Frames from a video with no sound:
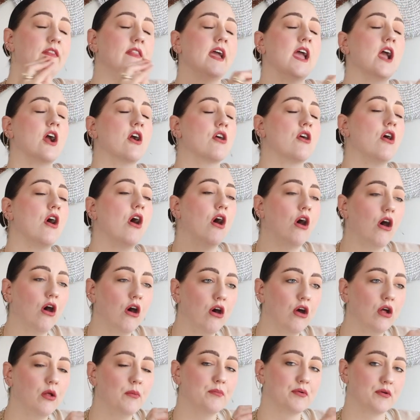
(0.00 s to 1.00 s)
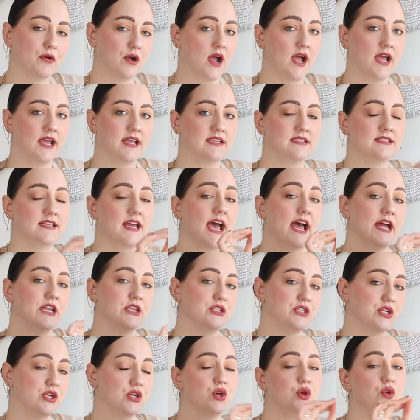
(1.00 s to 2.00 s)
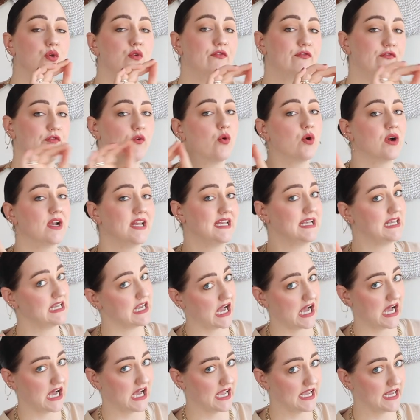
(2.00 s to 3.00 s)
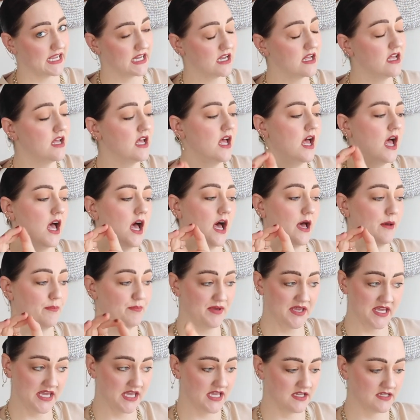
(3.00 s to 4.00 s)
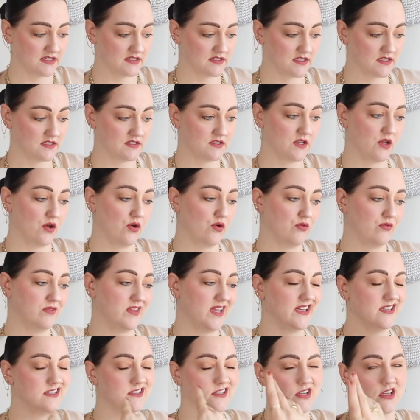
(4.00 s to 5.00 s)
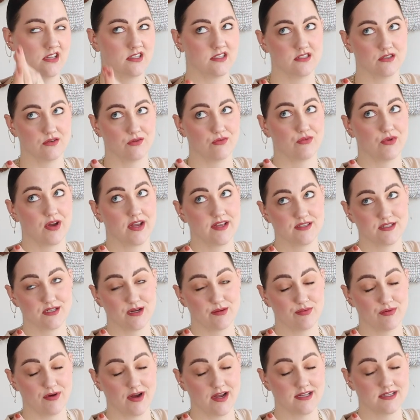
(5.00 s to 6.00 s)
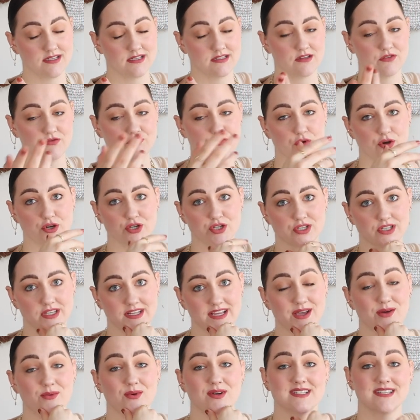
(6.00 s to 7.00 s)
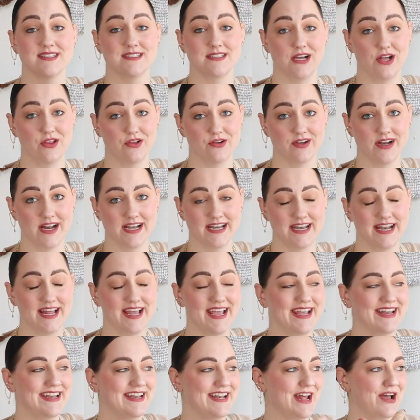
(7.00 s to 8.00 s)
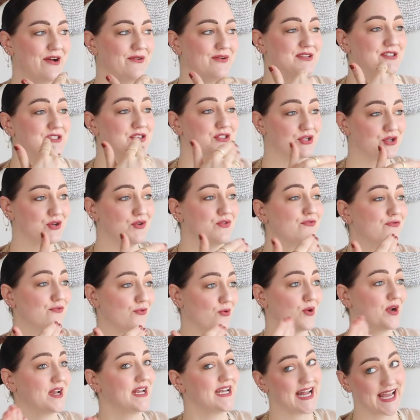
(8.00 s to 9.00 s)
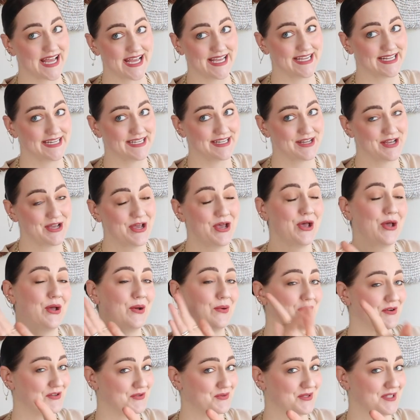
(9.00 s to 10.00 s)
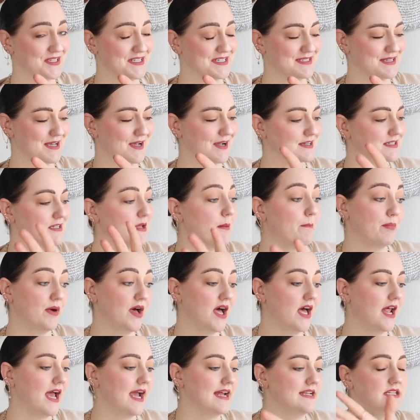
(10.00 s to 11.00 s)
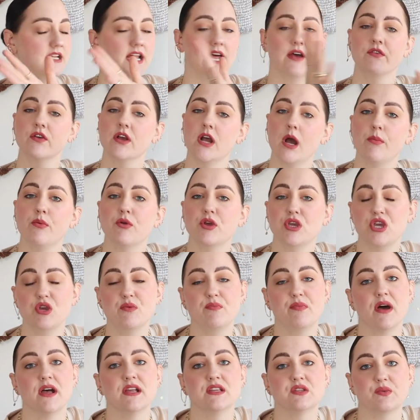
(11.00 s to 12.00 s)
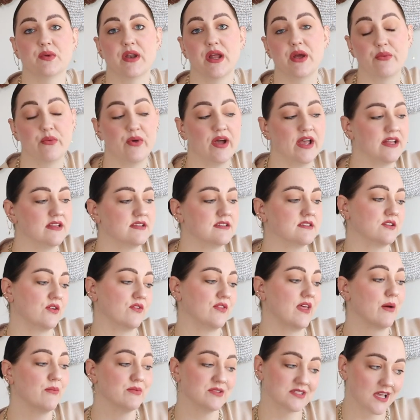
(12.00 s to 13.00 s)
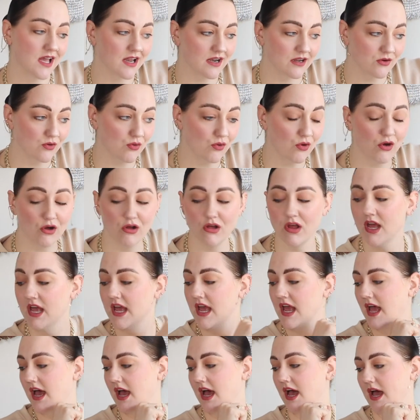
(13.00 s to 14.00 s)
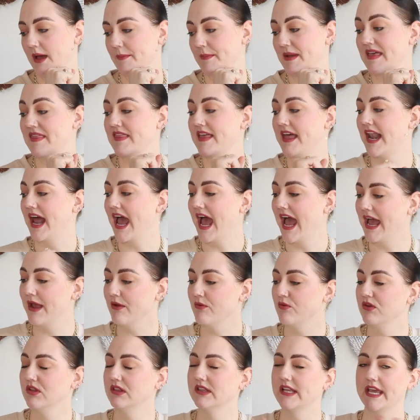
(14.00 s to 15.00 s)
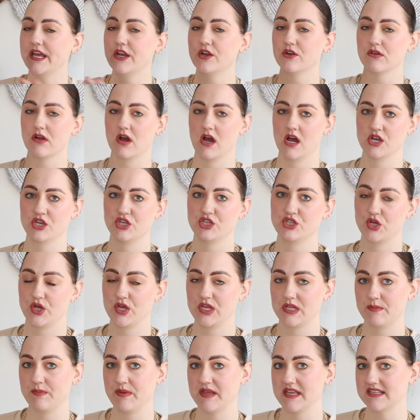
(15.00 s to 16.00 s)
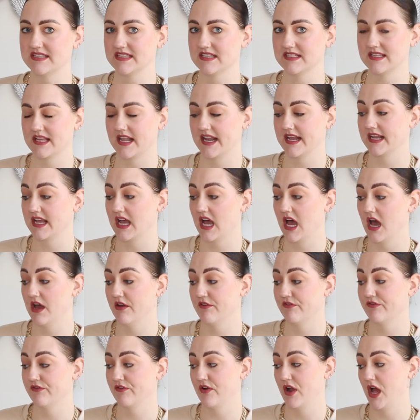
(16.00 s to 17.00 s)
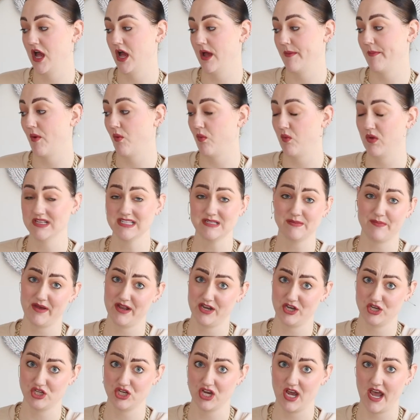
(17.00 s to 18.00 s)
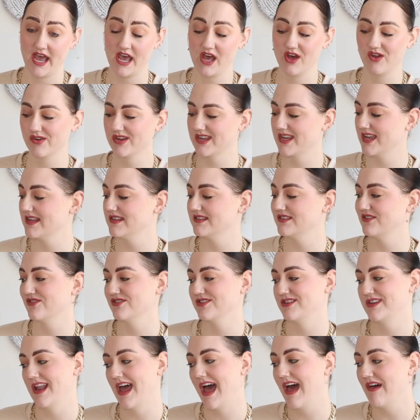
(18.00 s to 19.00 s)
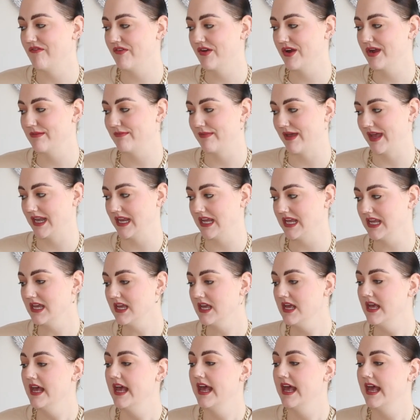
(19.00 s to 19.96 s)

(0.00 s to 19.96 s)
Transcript: They are all priced at $2.49 a piece. So they just raised their prices, unfortunately. It was $1.99 and now it's $2.49, which really sucks. But I did have a couple coupons when I went, so that was kind of cool. Um, and then I will later on show you the pieces that I got from Once Upon a Child because there's not very many.